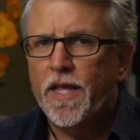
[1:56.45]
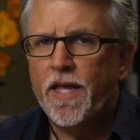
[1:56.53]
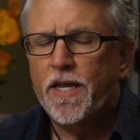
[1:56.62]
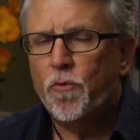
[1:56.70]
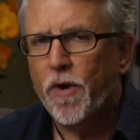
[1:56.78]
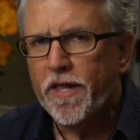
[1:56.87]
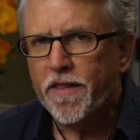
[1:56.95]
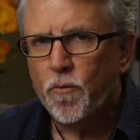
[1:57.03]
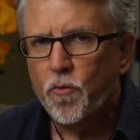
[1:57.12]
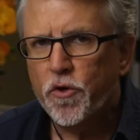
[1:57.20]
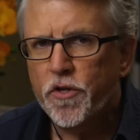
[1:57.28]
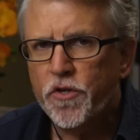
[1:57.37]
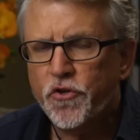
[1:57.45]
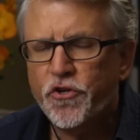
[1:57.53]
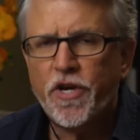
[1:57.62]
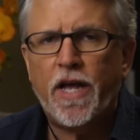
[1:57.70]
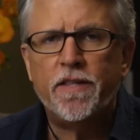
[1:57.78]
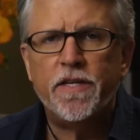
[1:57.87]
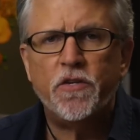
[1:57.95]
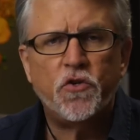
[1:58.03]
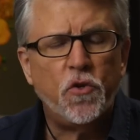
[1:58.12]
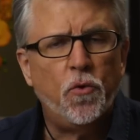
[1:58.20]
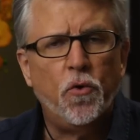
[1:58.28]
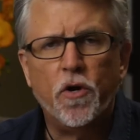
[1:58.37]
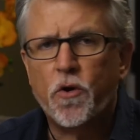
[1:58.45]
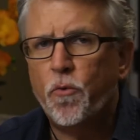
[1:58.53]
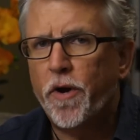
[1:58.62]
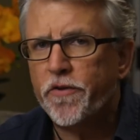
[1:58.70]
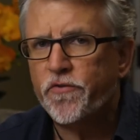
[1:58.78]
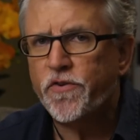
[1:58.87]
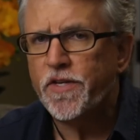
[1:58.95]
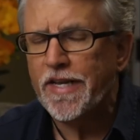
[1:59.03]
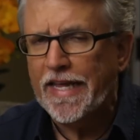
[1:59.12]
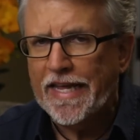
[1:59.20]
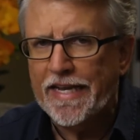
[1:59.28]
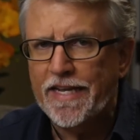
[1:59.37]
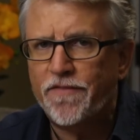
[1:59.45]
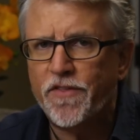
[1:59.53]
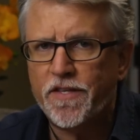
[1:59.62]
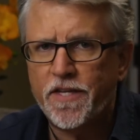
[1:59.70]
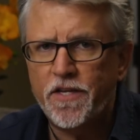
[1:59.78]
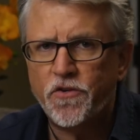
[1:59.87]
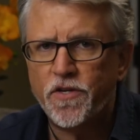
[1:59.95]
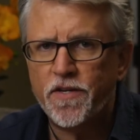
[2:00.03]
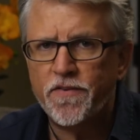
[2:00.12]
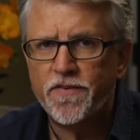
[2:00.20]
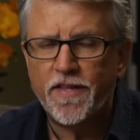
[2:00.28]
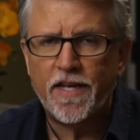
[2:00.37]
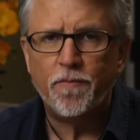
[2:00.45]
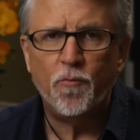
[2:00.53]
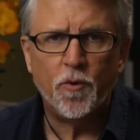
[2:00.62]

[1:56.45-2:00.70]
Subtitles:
in a way that wouldn't challenge or question any of the teachings that